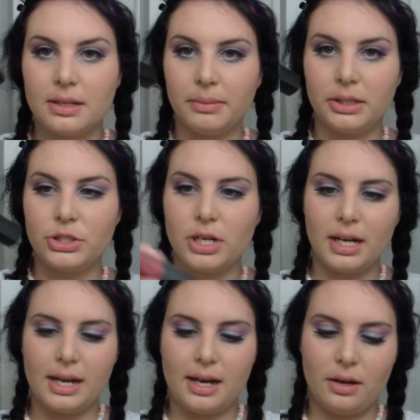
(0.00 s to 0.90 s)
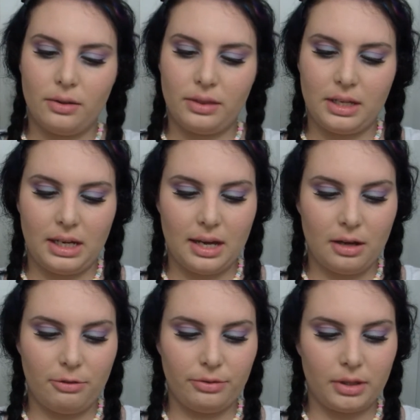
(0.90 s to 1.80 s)
I'm going to try out the
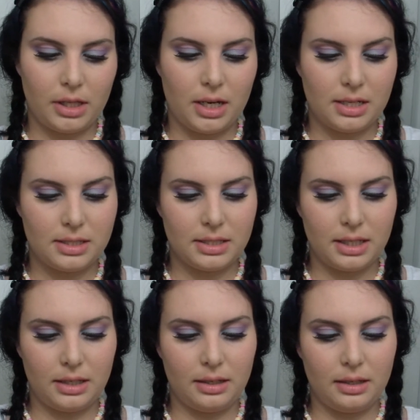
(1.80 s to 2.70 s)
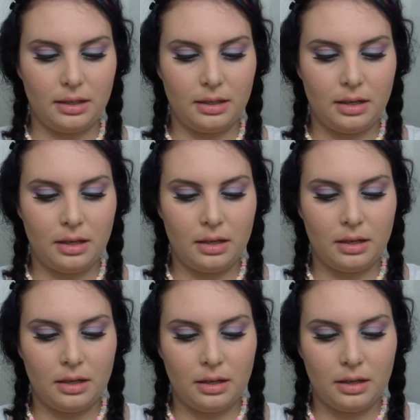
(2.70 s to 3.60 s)
e.l.f. gloss in
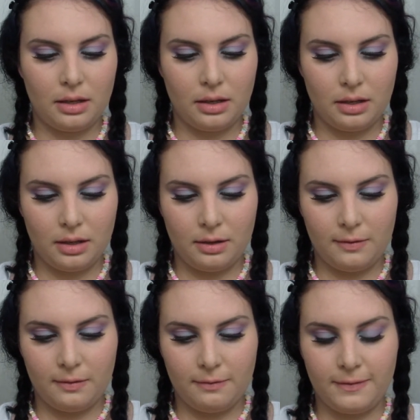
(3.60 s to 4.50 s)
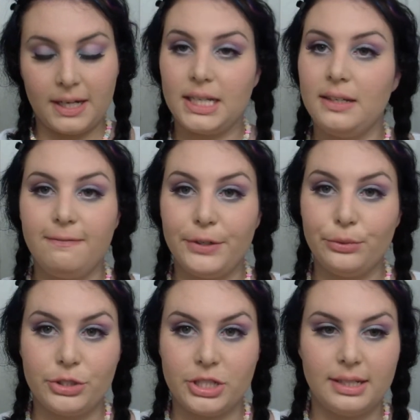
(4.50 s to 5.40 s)
Funky
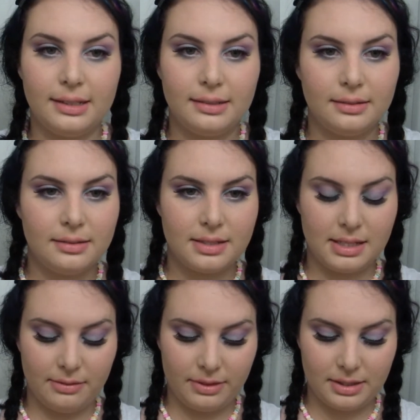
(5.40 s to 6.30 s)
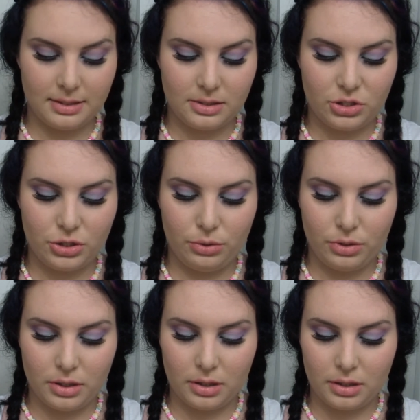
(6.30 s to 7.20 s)
Fushia. See if this is too
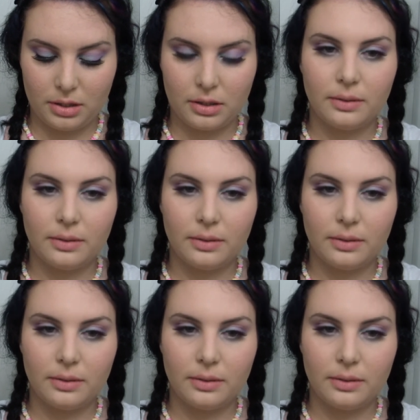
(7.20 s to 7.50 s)
dark.